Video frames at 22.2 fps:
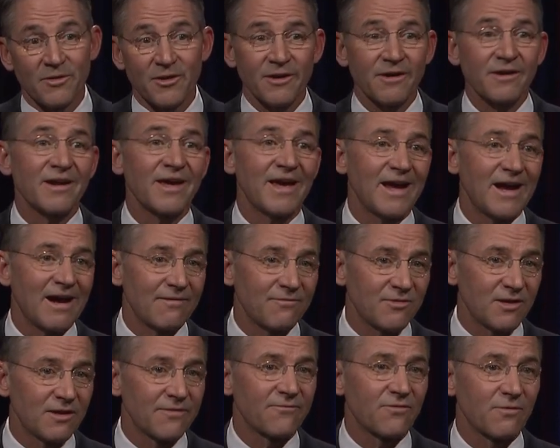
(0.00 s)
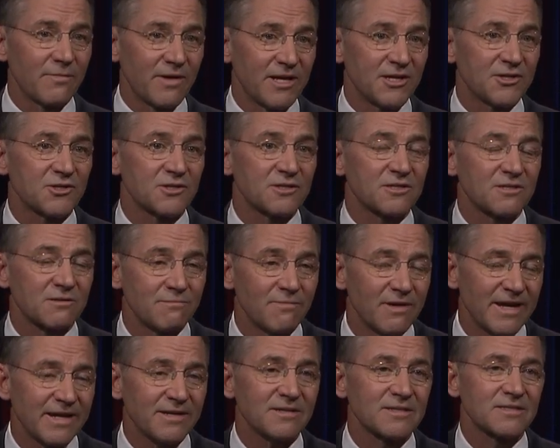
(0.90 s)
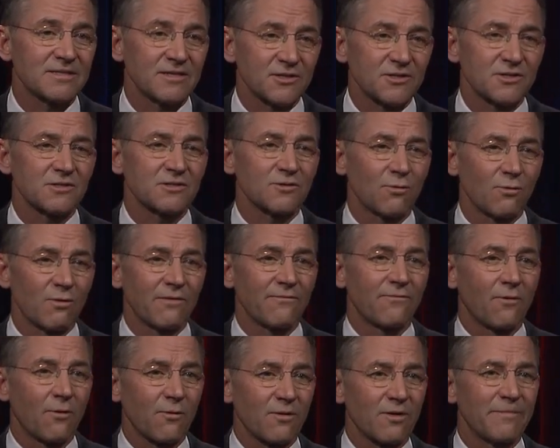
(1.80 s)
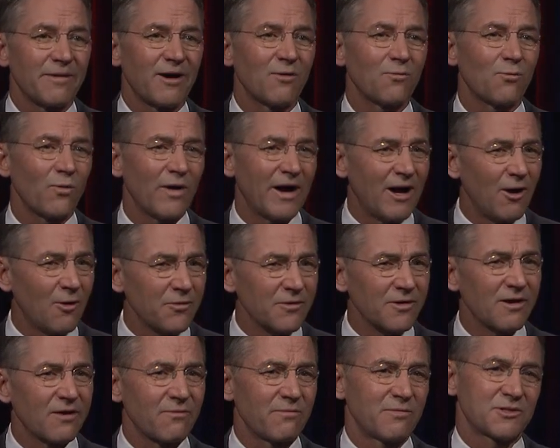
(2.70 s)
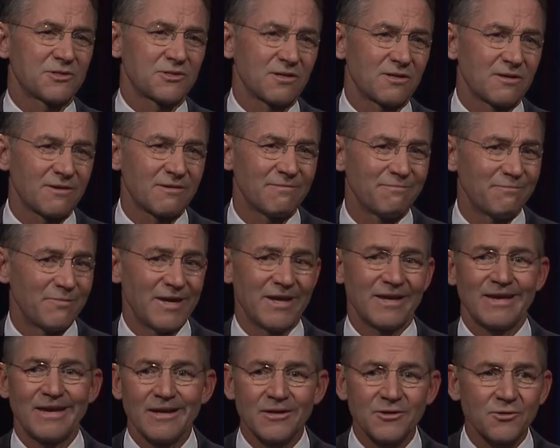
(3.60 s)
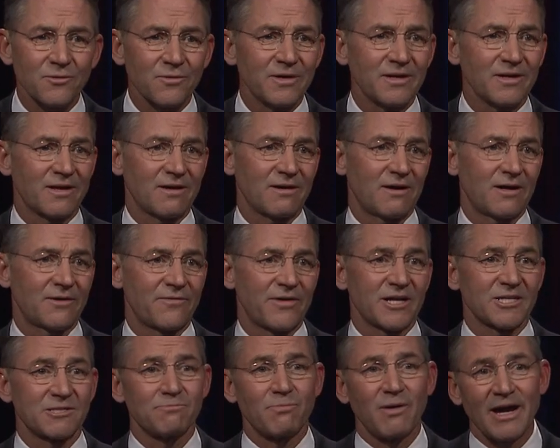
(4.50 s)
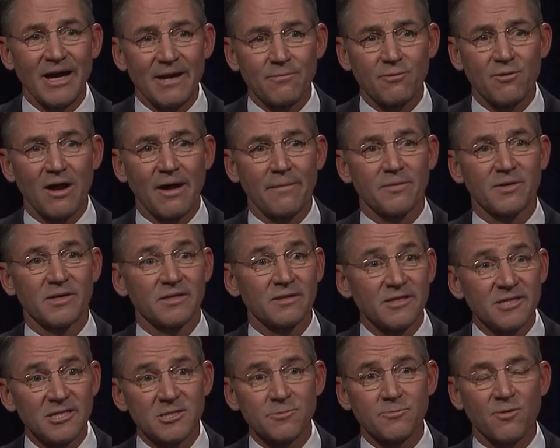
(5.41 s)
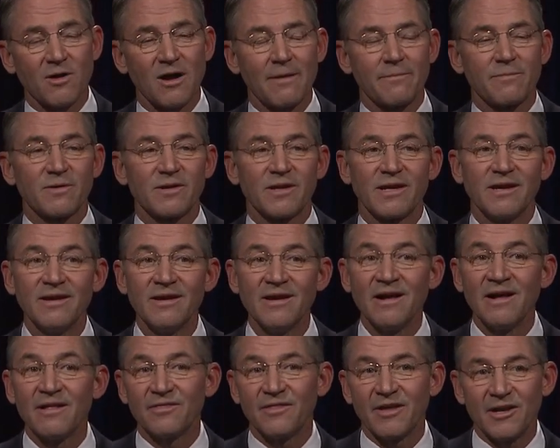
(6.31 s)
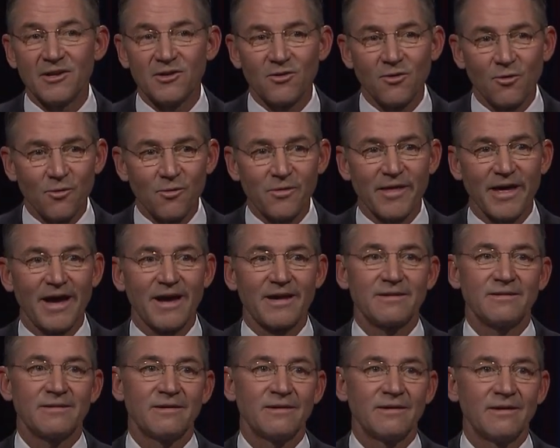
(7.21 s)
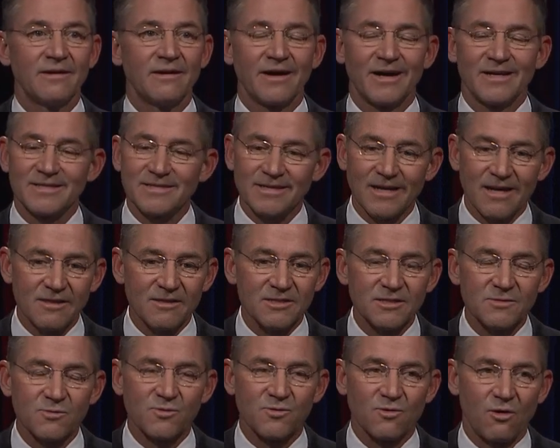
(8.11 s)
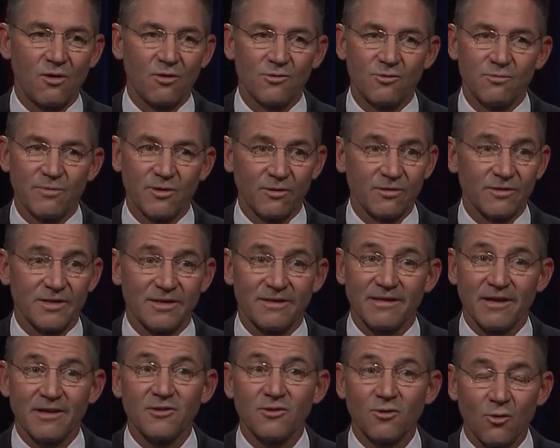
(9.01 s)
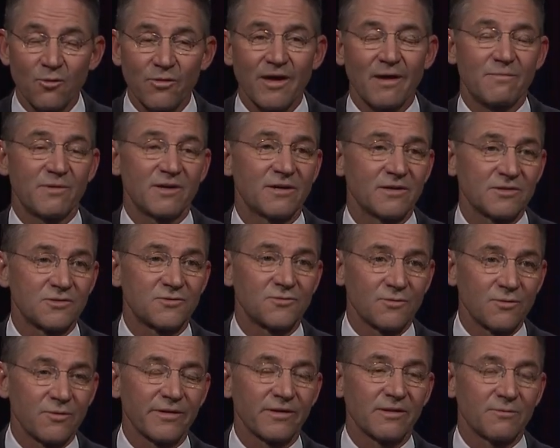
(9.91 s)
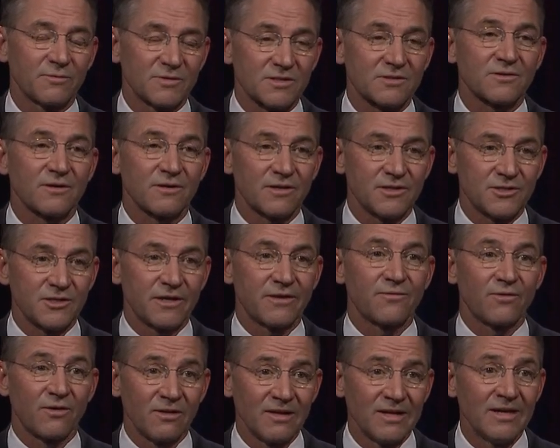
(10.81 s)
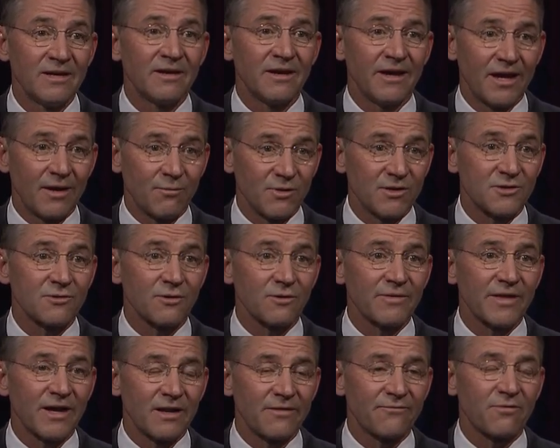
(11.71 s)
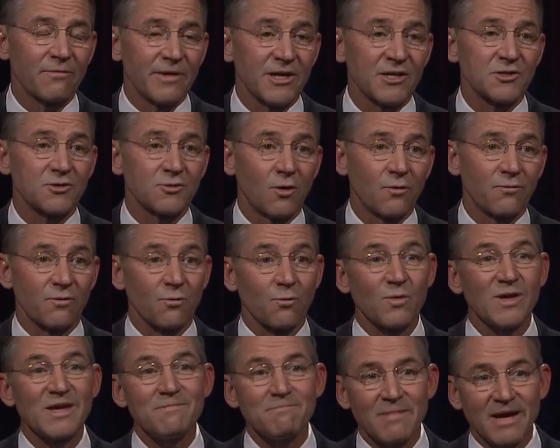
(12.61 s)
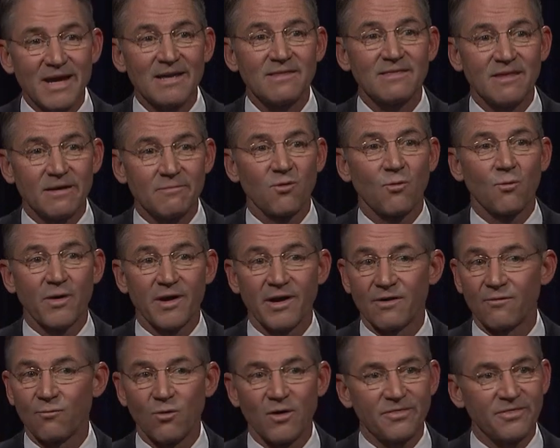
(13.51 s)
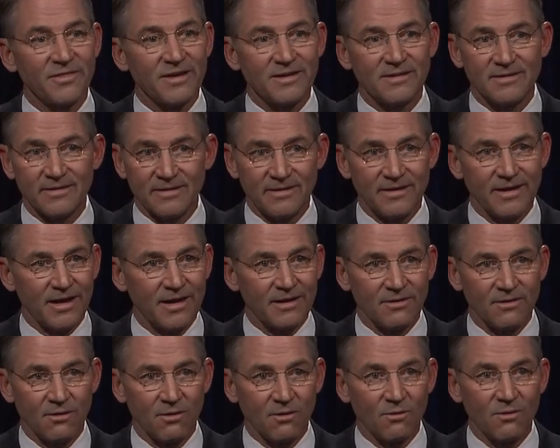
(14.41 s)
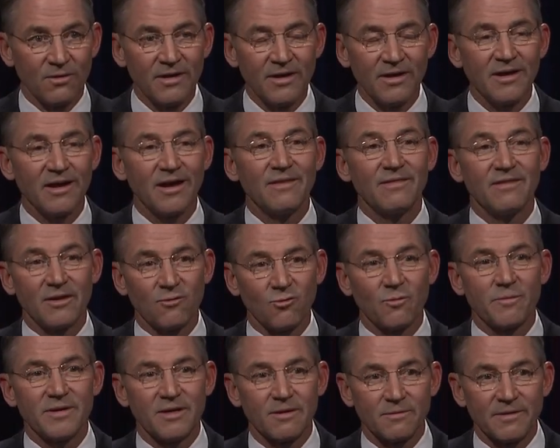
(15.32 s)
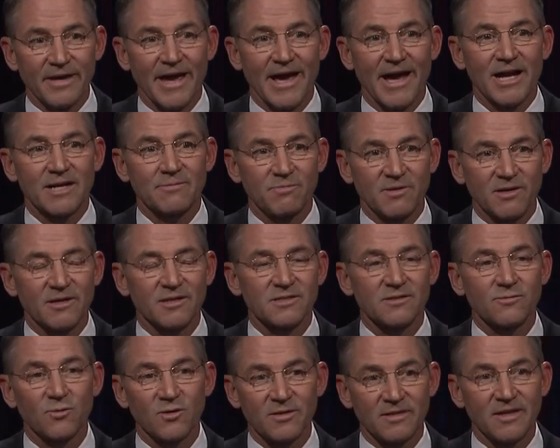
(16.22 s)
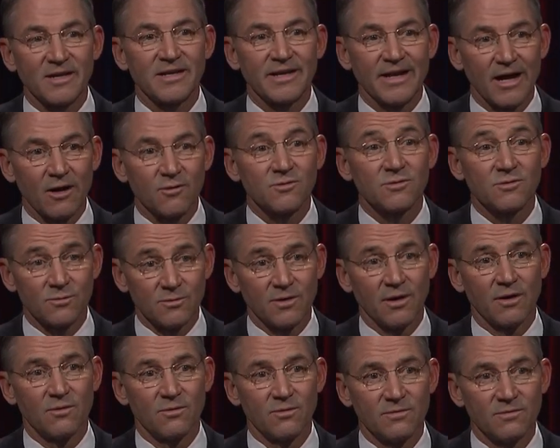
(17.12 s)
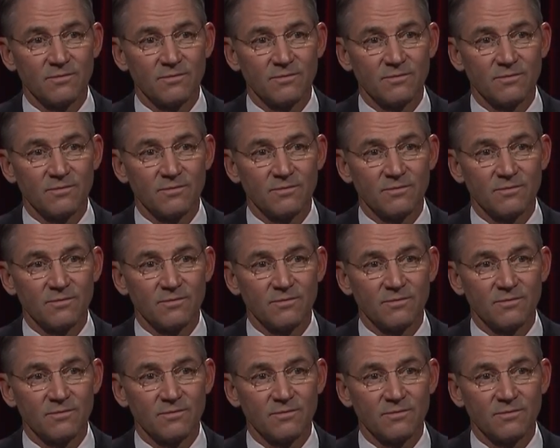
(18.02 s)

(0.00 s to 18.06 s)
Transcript: They're going to have the information to make decisions going forward about how the government should make, enter into contracts, buy property, lease property. They know that. I say this with all humility. They know that because Drew Wrigley was Attorney General and we turned that information over. We made them aware of what they did not know, and they will be able to act because of what they now do know.